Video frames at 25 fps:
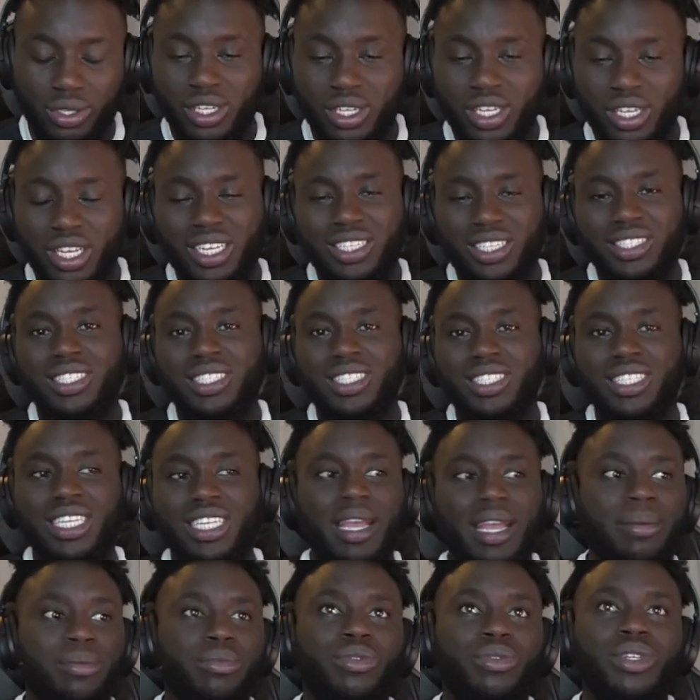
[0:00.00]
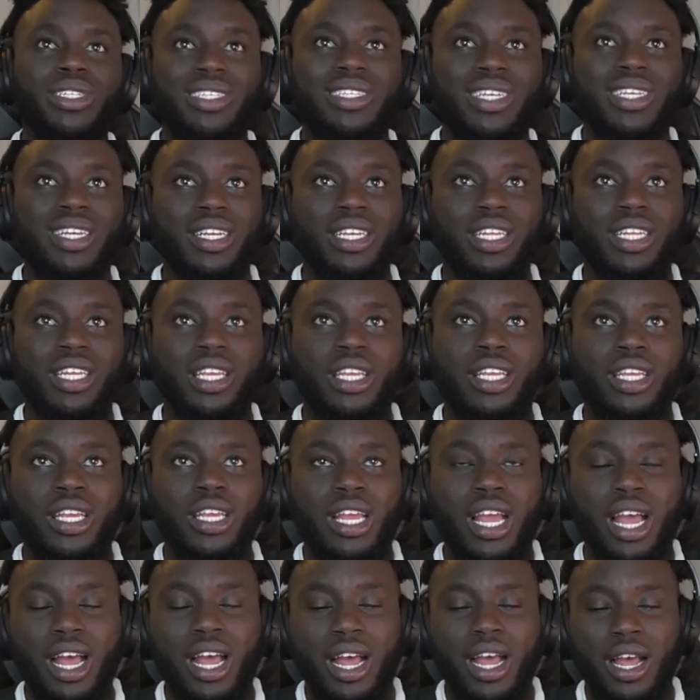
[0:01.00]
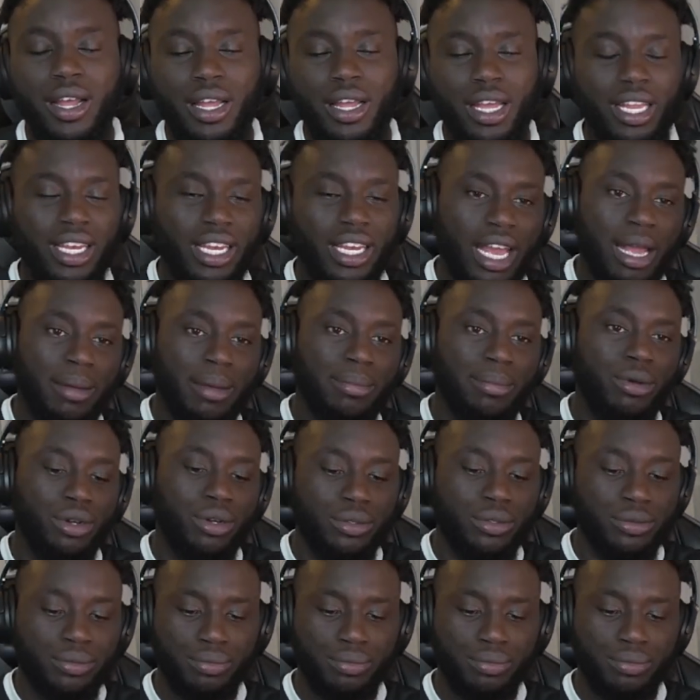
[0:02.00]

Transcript: It's the same recently uh, in Lambeau,